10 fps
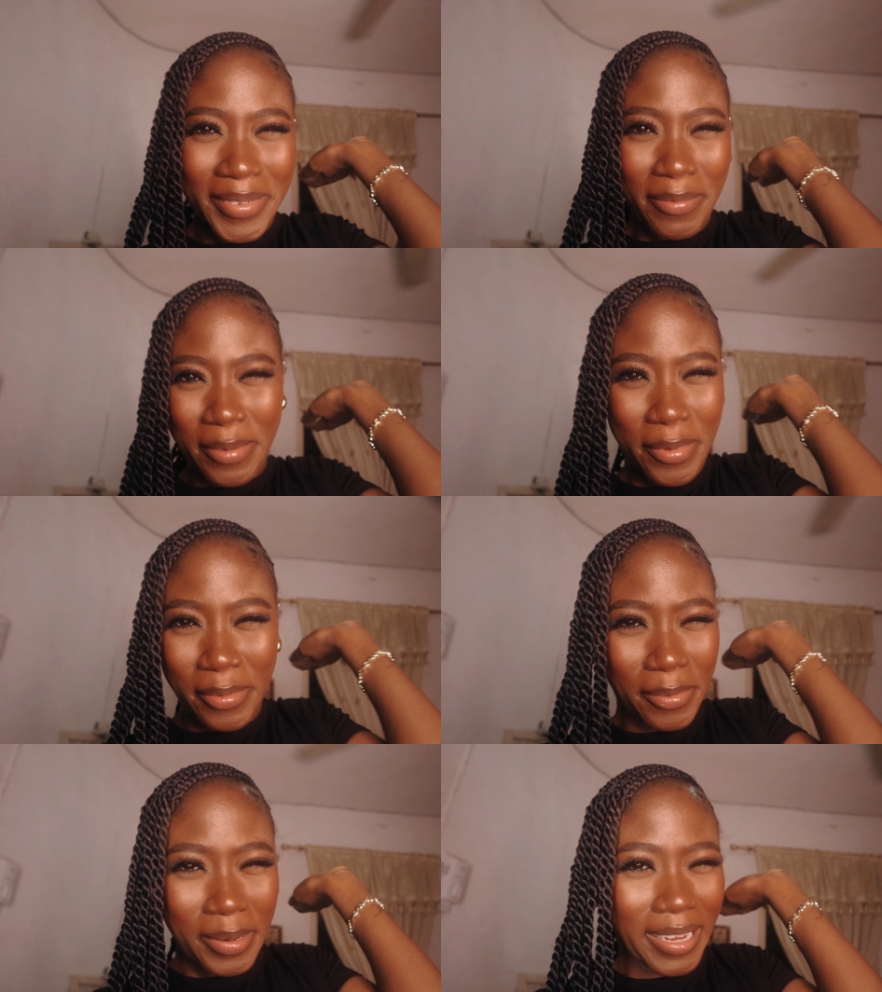I'm
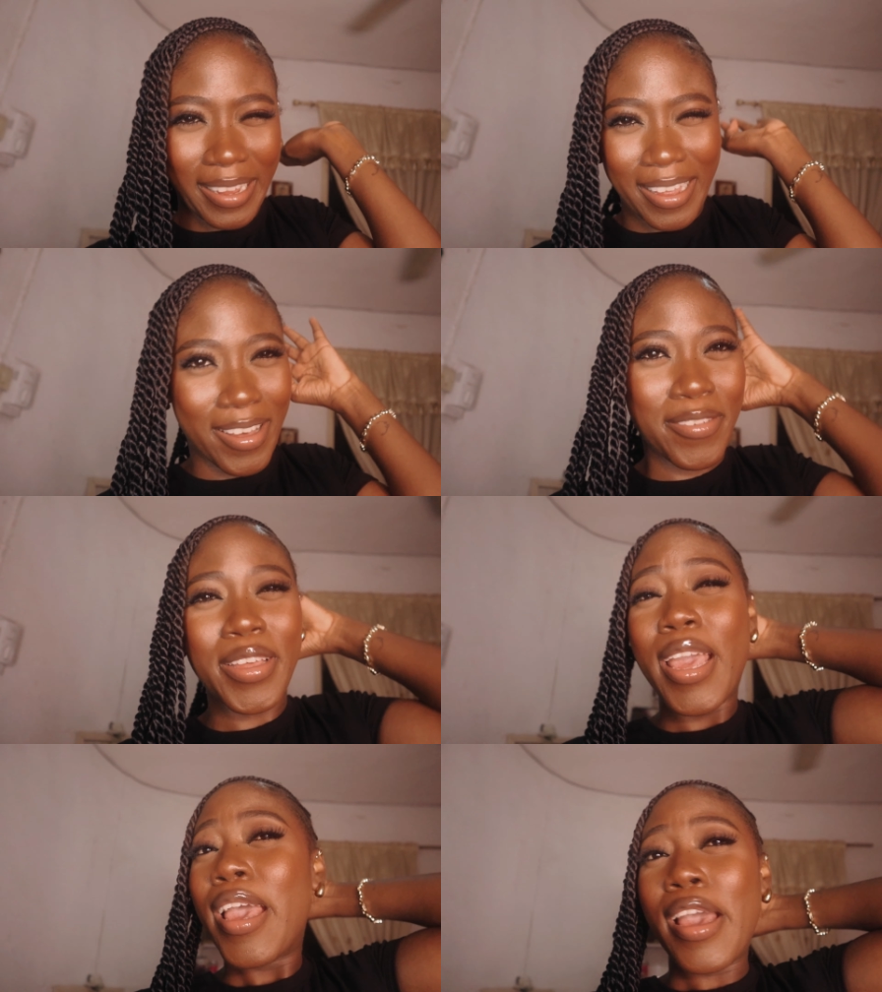happy
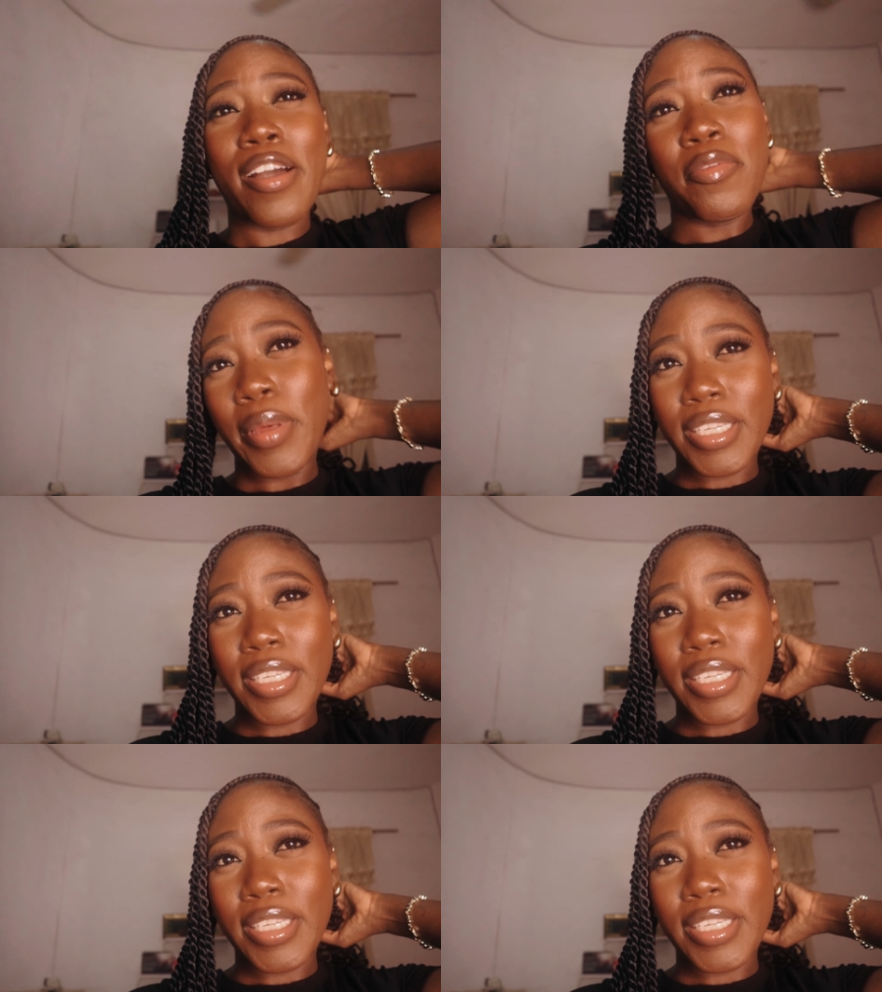have. have